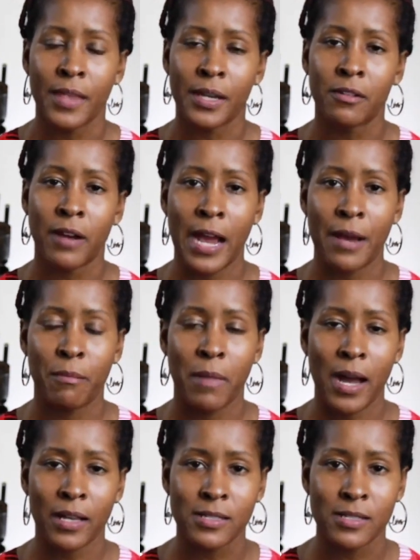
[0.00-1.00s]
they grab
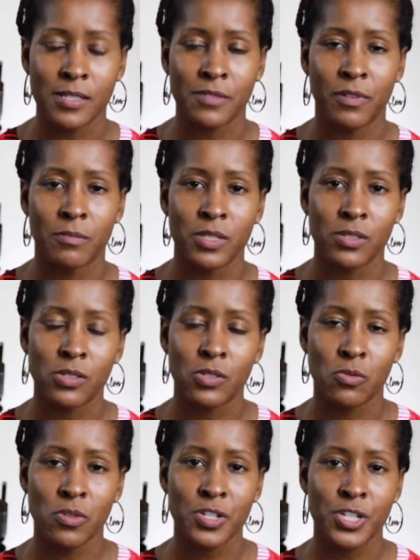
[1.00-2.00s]
boxes from the
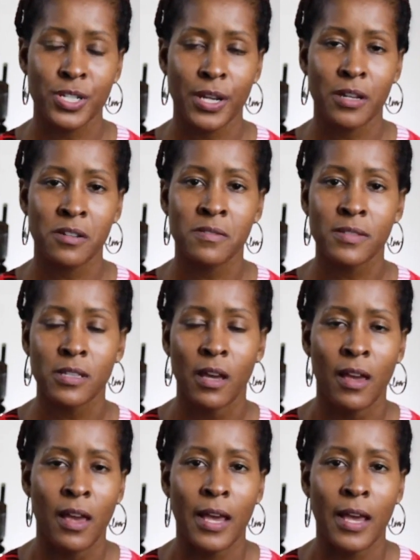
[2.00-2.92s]
store shelves,